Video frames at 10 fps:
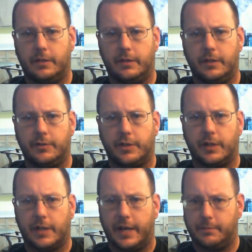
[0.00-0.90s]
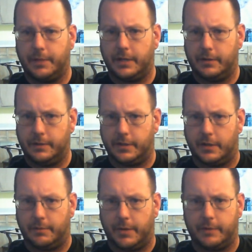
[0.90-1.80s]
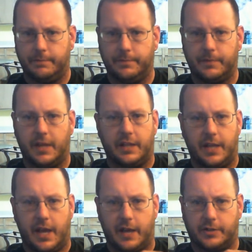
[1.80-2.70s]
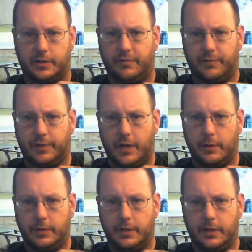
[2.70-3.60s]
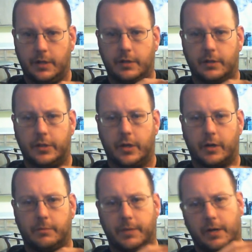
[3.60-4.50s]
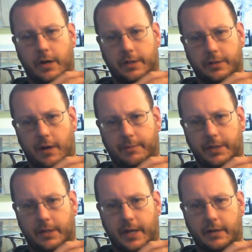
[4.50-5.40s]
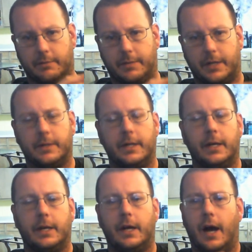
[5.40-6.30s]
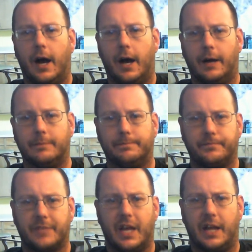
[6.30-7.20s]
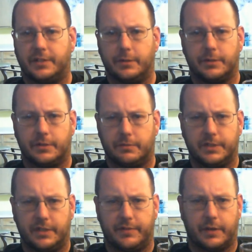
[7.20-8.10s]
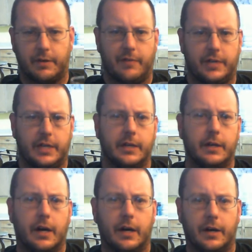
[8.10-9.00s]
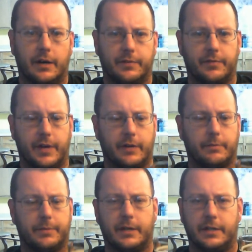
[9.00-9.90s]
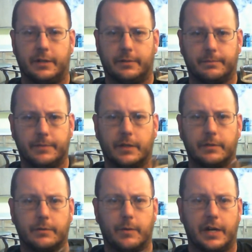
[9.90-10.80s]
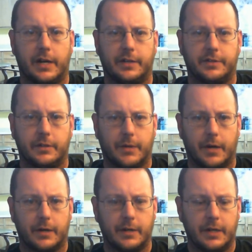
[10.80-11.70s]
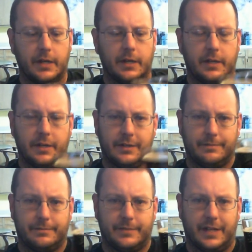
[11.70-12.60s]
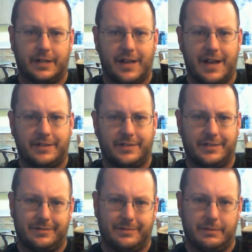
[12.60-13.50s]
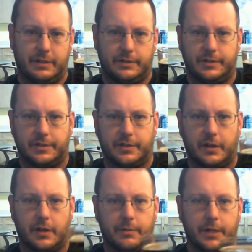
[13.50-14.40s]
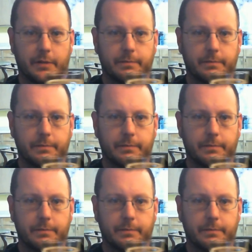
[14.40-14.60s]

usually the lighter beer is on the bottom, and they actually float the darker beer on top of the lighter beer. It has to do with specific gravity of the final beer, and they're quite nice in a bar. In a glass, it's just another beer.